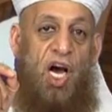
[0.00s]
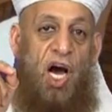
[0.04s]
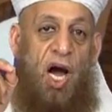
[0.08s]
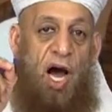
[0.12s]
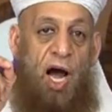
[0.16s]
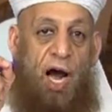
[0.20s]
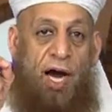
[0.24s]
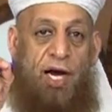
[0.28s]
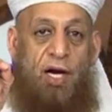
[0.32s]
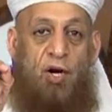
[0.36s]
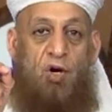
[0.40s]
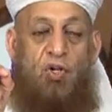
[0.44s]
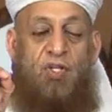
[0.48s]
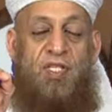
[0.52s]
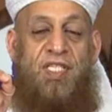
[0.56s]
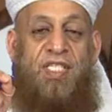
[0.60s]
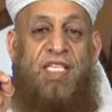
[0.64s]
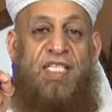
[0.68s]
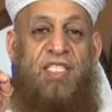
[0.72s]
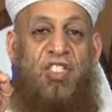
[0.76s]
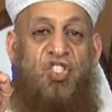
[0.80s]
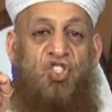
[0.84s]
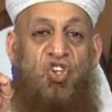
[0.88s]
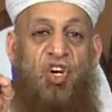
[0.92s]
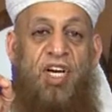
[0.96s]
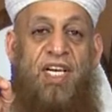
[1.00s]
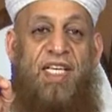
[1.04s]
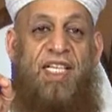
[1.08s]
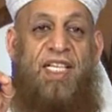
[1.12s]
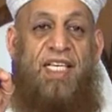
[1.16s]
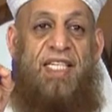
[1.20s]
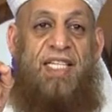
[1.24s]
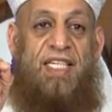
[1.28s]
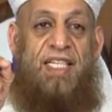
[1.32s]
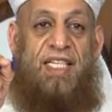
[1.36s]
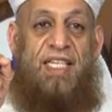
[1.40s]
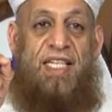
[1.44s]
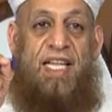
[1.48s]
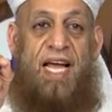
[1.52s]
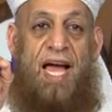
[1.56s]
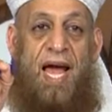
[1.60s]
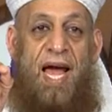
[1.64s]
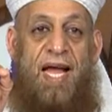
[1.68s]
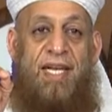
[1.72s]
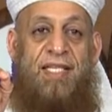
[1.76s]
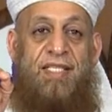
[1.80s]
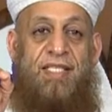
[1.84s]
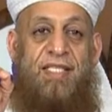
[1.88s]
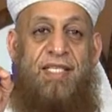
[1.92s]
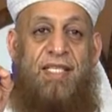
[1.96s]
are concentrated in the
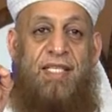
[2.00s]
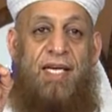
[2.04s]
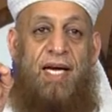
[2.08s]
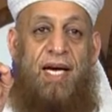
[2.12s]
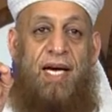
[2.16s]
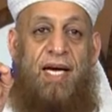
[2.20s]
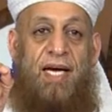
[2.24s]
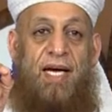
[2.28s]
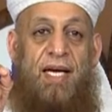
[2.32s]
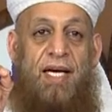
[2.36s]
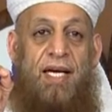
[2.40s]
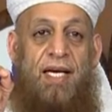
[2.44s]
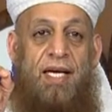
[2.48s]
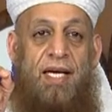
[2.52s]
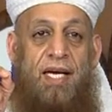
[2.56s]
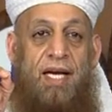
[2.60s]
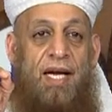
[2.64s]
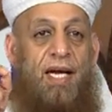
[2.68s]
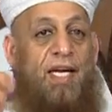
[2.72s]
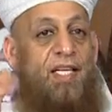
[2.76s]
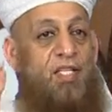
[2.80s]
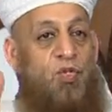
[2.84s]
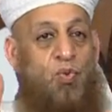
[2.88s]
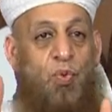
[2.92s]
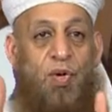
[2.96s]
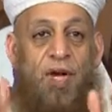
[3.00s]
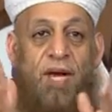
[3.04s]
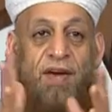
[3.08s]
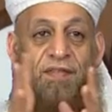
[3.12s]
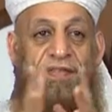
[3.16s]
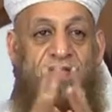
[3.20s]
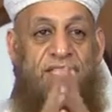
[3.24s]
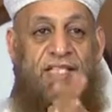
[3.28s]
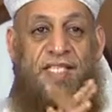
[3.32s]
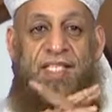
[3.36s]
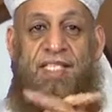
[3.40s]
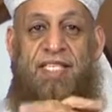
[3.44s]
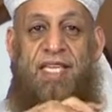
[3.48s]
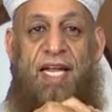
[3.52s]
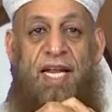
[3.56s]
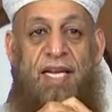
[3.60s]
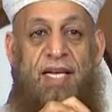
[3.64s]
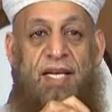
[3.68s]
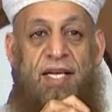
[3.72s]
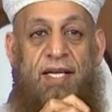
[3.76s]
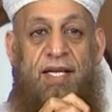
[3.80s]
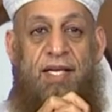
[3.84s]
antenna, as we have just said.